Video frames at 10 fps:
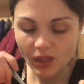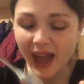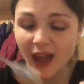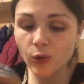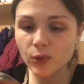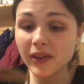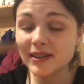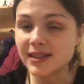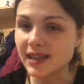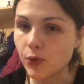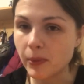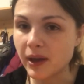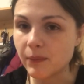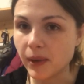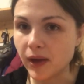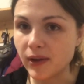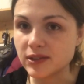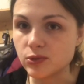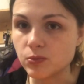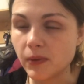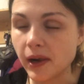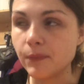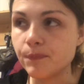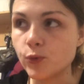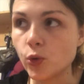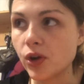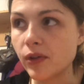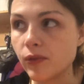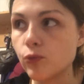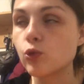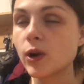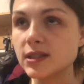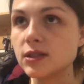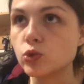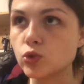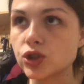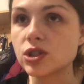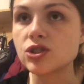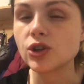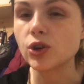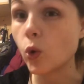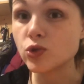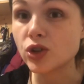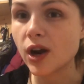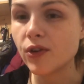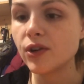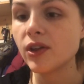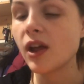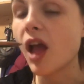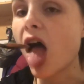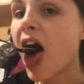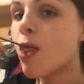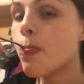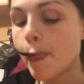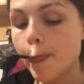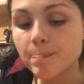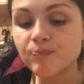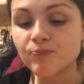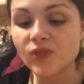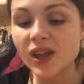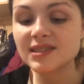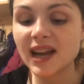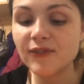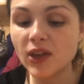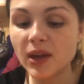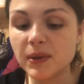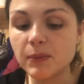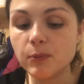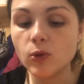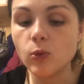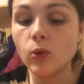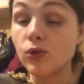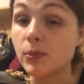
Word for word: I don't really like to say what my my resol my New Year re resolutions or goals are really, because then I feel like people will